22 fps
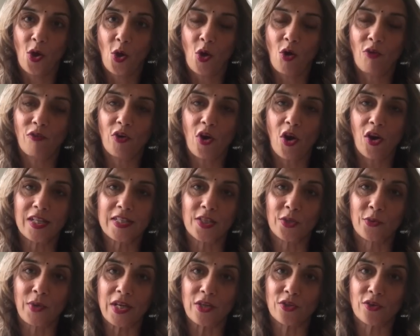Overall, it's
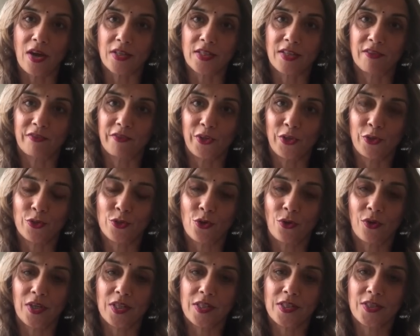a great transit for you,
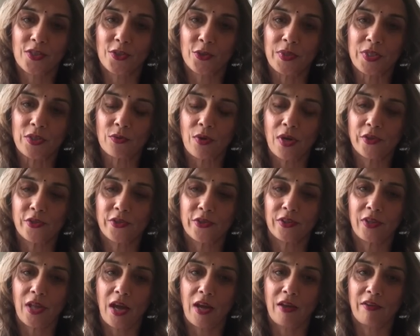Taurus, to restructure
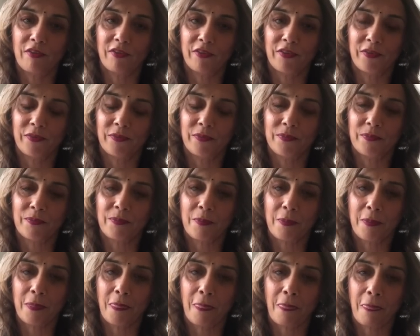your life,
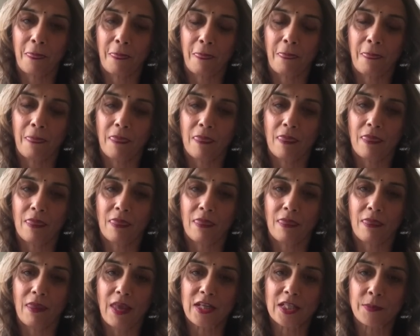
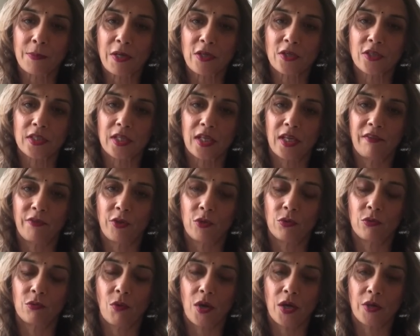especially if
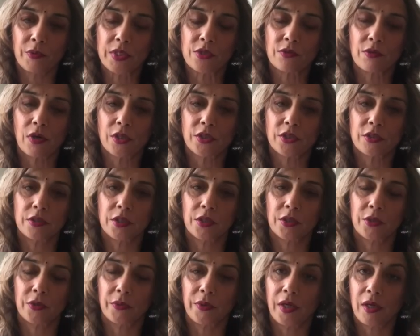you want to restructure your
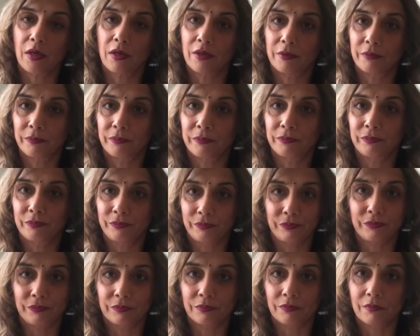career.
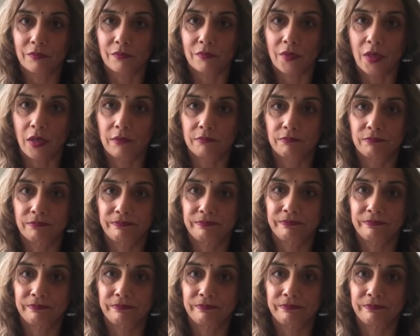Yeah.